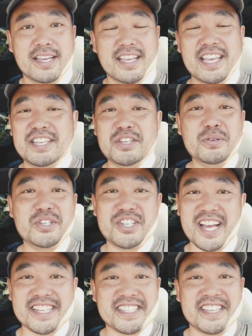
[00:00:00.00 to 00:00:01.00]
"Can you
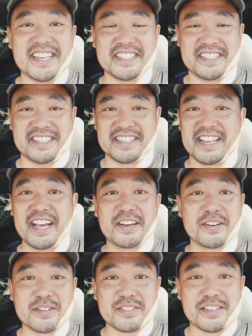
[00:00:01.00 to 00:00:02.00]
just get
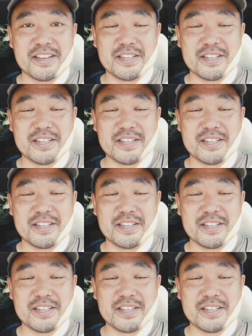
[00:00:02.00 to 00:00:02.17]
sliders